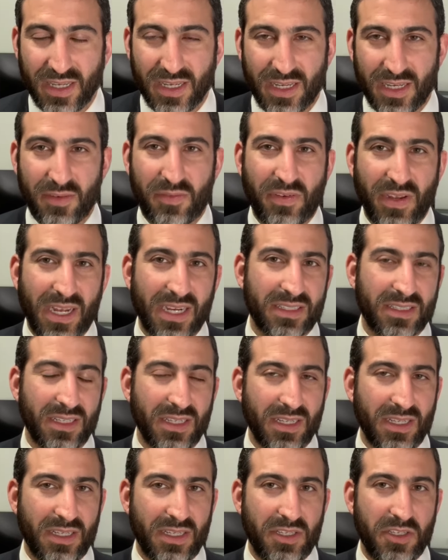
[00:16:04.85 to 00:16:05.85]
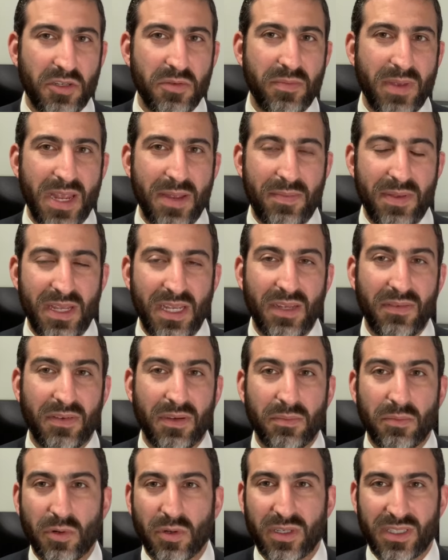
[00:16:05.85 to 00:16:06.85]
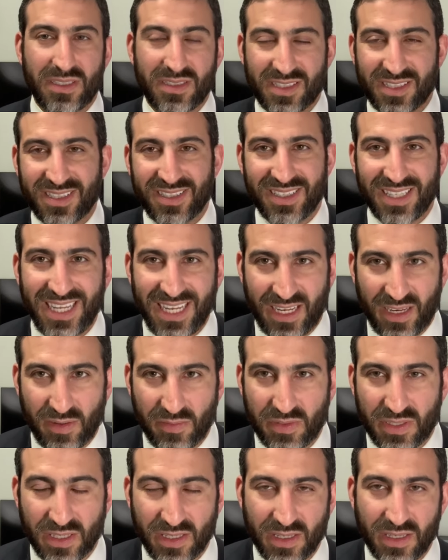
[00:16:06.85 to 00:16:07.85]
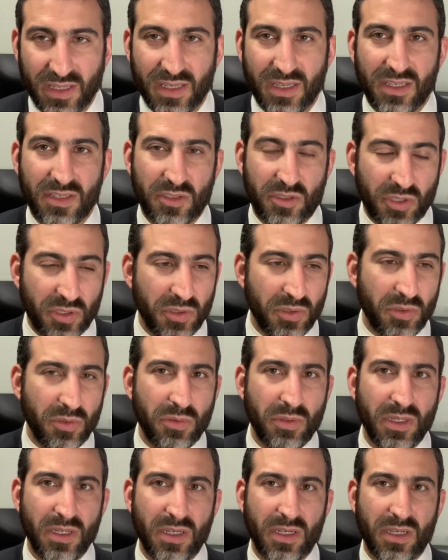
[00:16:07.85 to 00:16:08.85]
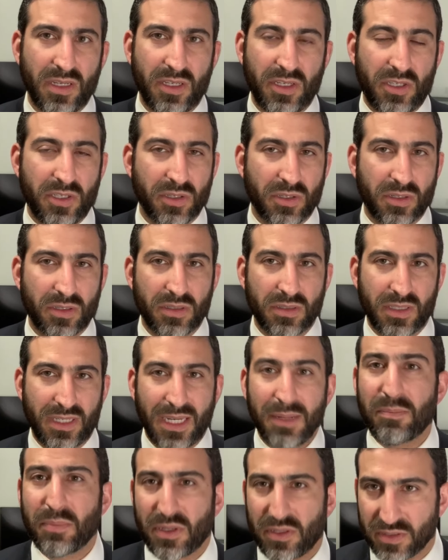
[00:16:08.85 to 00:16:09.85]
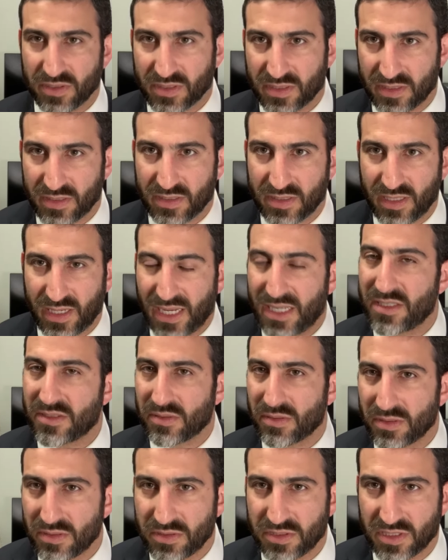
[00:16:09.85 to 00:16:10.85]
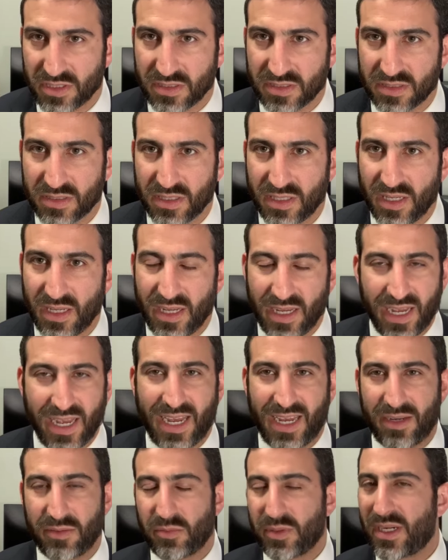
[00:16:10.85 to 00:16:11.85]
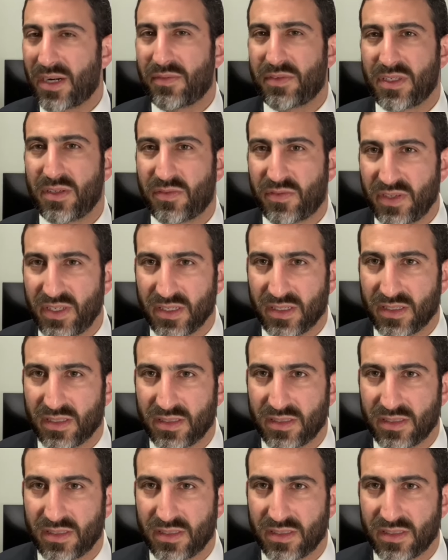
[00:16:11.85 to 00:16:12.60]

In fact, you may be even more enslaved to your impulses and your urges and whatever you feel.